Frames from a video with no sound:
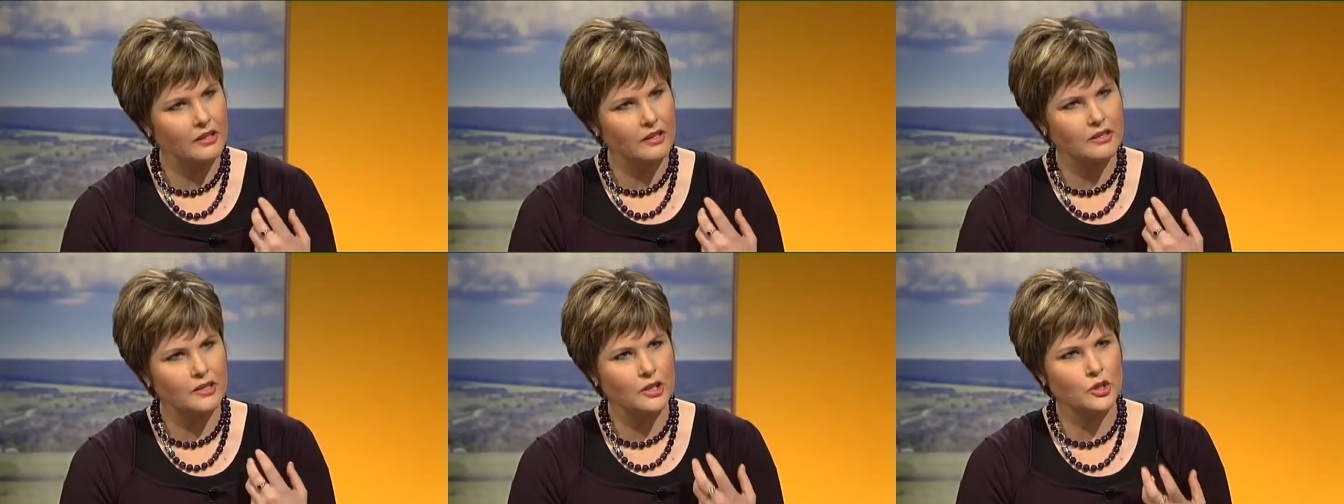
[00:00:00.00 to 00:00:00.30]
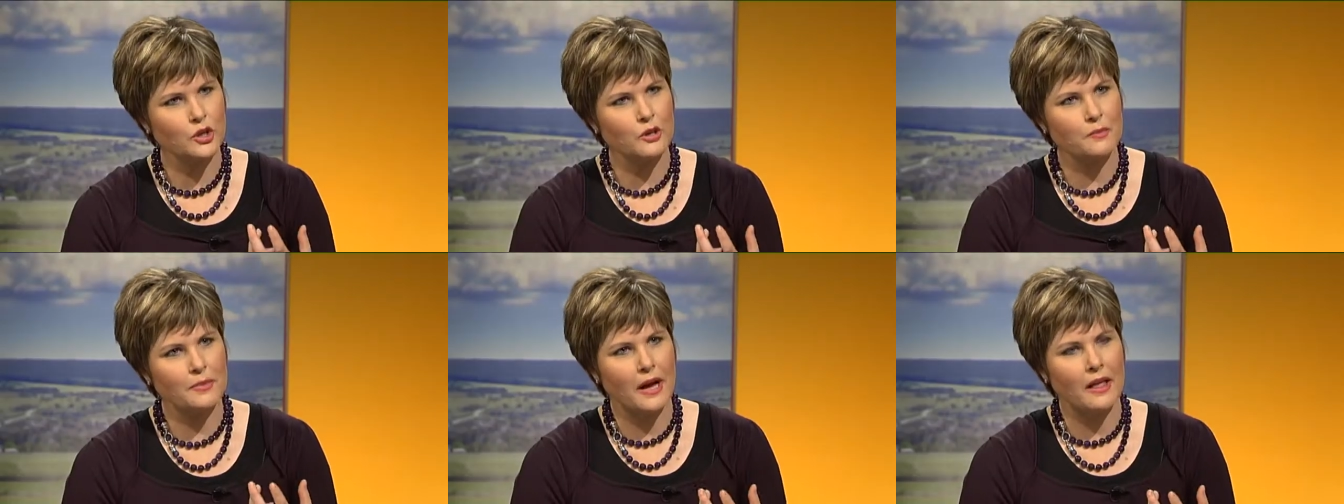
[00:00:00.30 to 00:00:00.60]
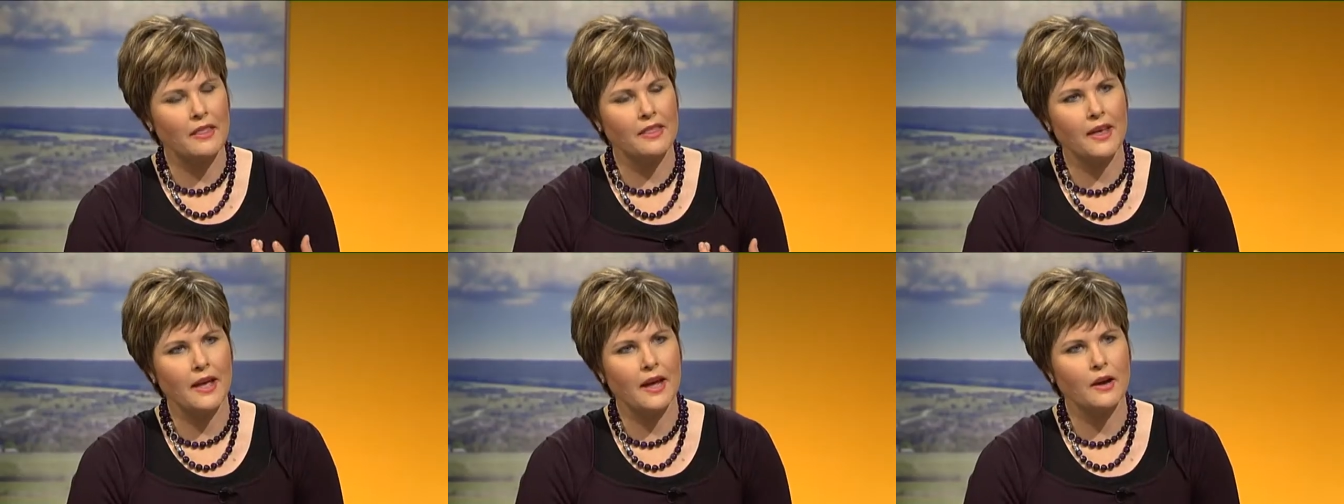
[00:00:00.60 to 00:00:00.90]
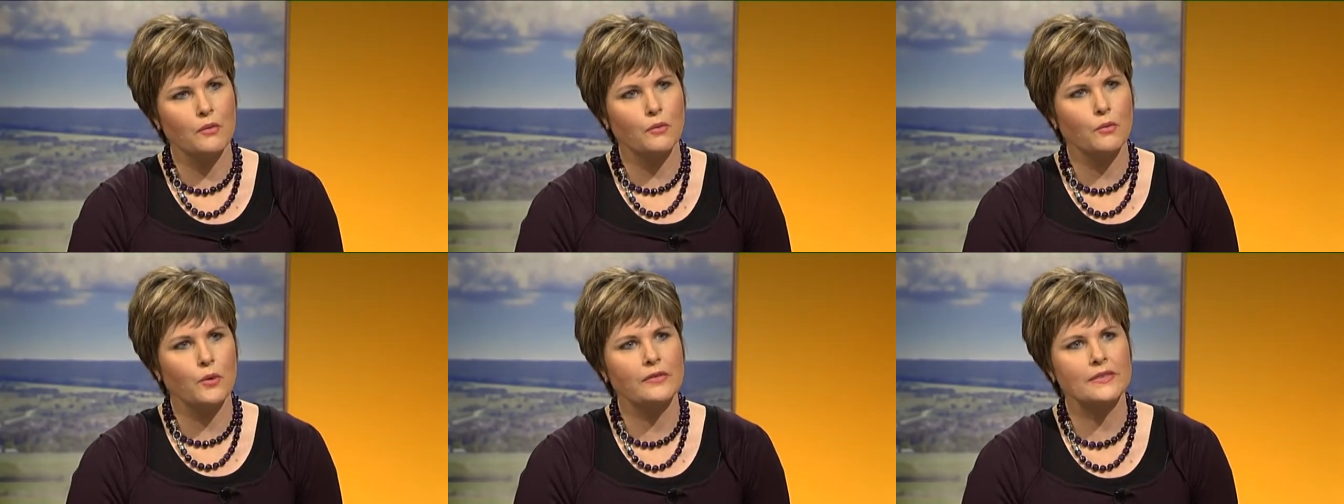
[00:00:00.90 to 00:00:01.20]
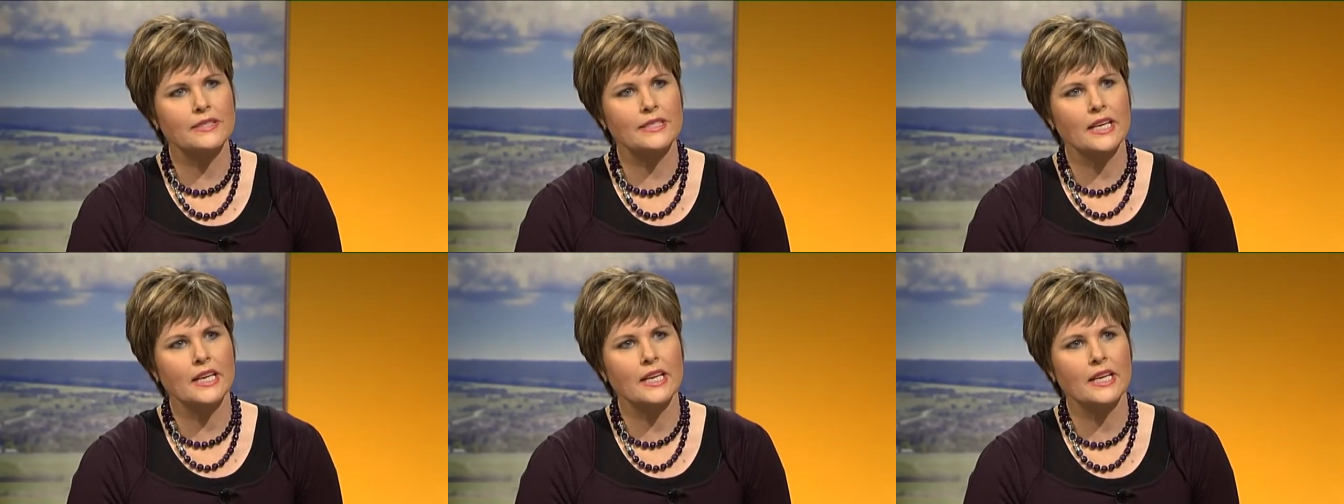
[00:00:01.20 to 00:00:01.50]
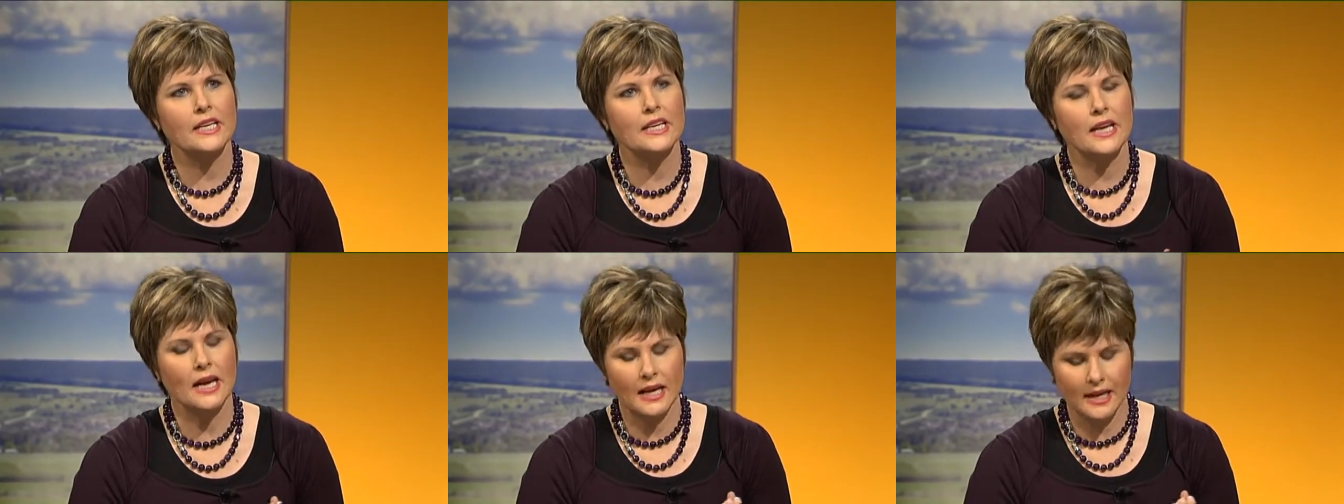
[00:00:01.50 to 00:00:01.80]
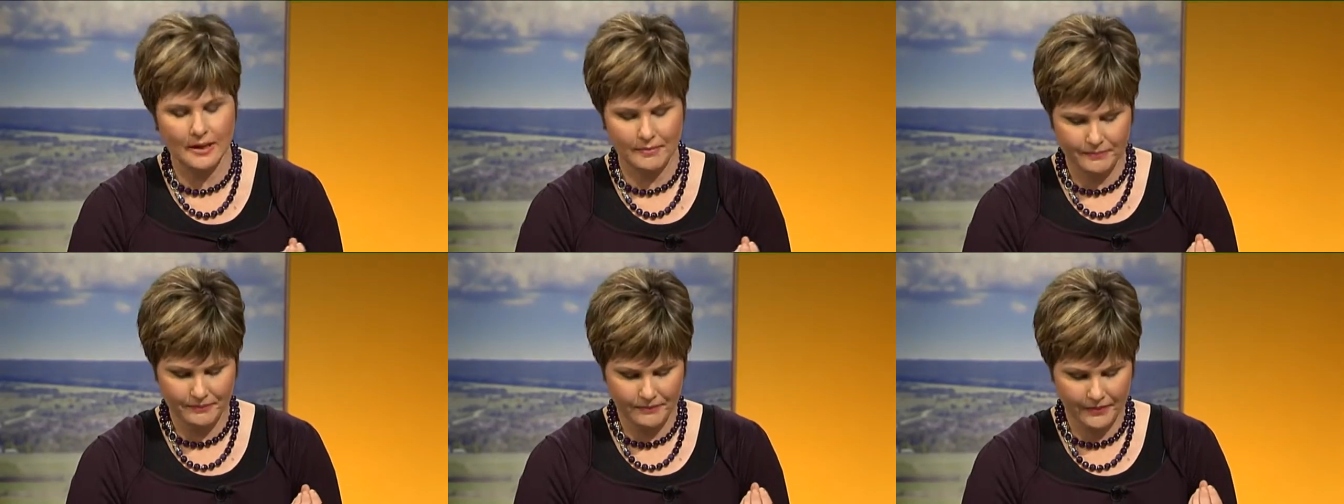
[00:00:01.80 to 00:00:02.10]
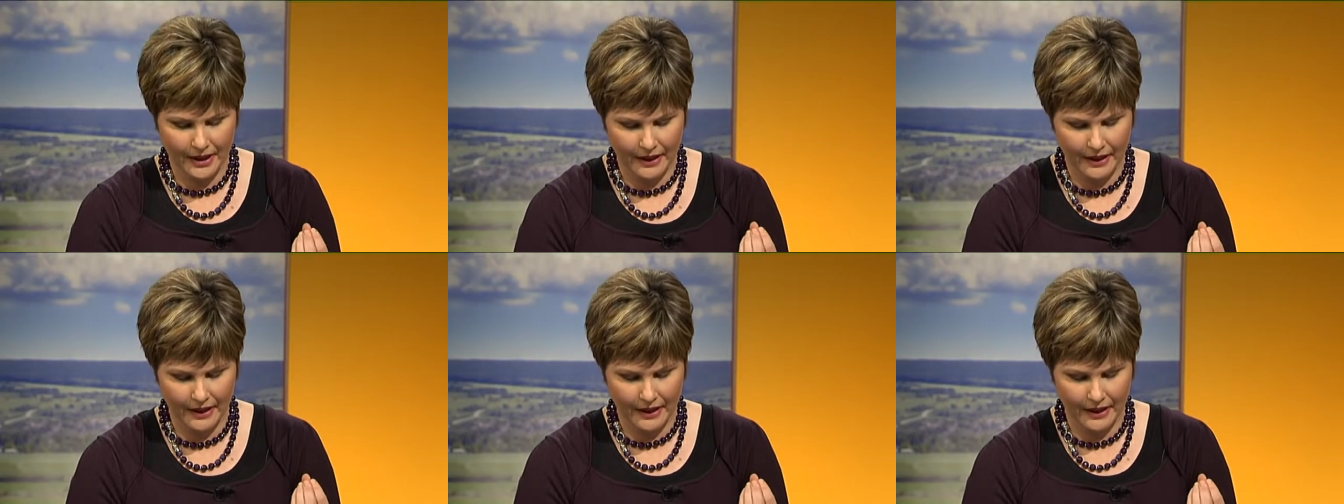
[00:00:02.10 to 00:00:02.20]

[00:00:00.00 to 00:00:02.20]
So talking about that, we've seen, um,